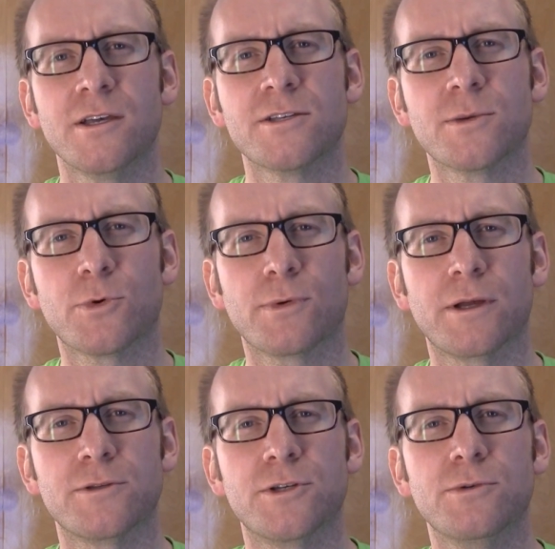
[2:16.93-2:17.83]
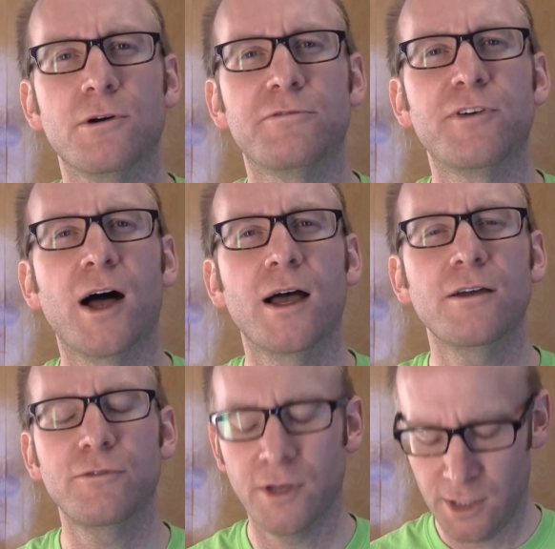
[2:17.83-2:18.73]
somewhere around
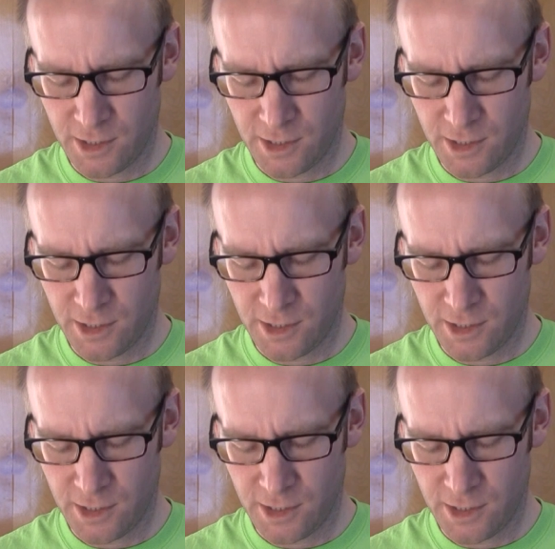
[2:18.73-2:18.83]
$205,